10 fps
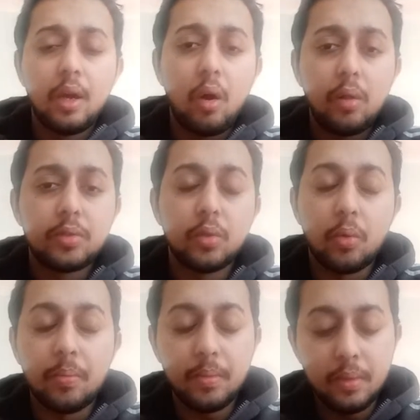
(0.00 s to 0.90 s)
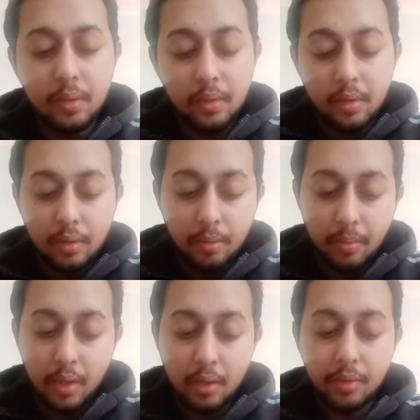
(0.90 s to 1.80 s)
Also,
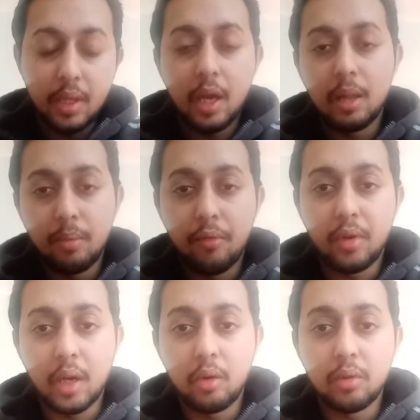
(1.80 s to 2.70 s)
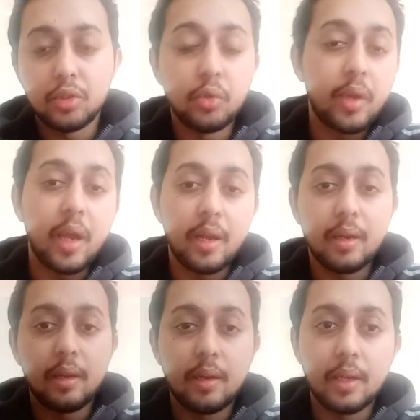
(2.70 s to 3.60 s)
with the help of technology, you can
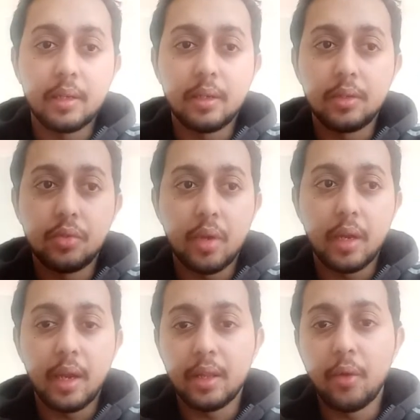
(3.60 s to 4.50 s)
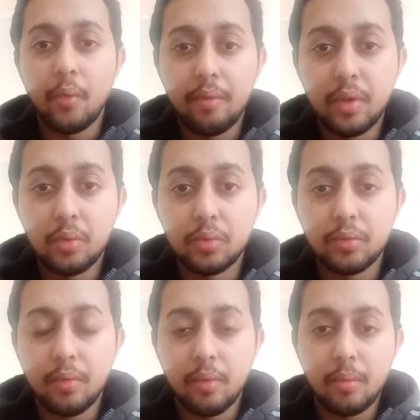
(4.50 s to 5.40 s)
get the reviews
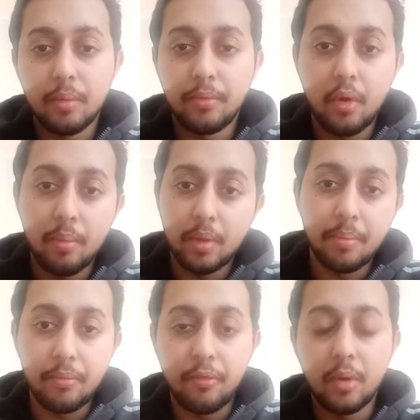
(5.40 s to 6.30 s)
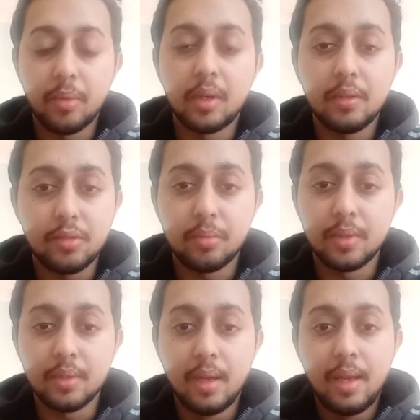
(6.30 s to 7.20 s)
from the
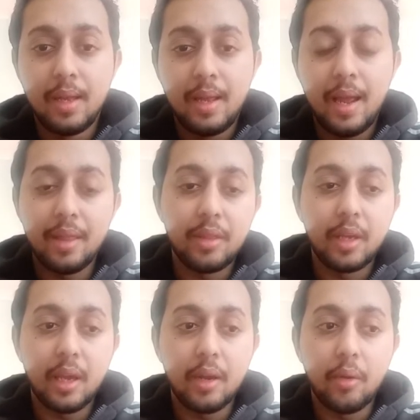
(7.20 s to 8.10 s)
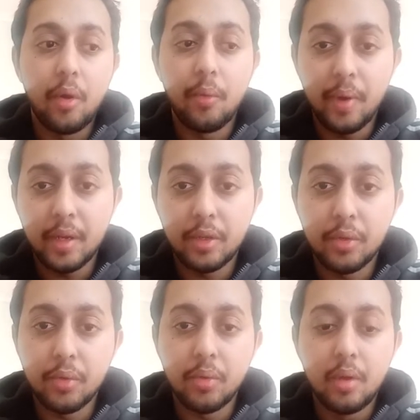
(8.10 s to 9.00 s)
customers, and they can rate
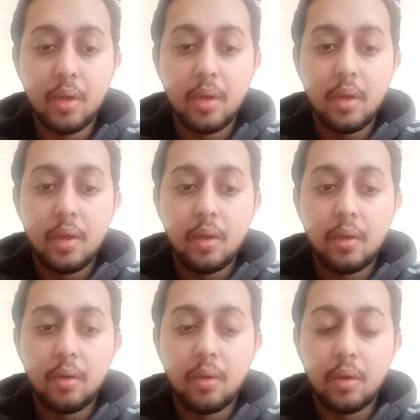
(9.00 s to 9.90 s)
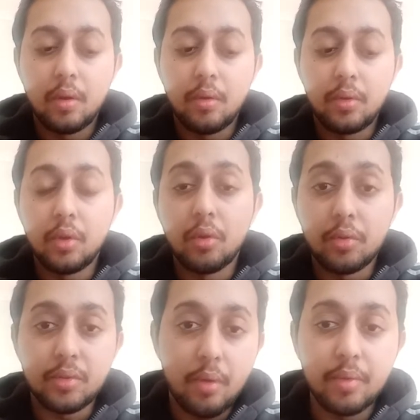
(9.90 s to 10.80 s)
you your
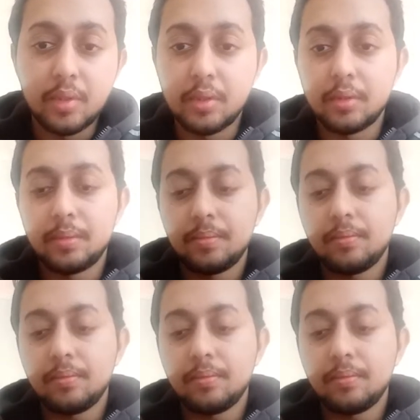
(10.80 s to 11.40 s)
services.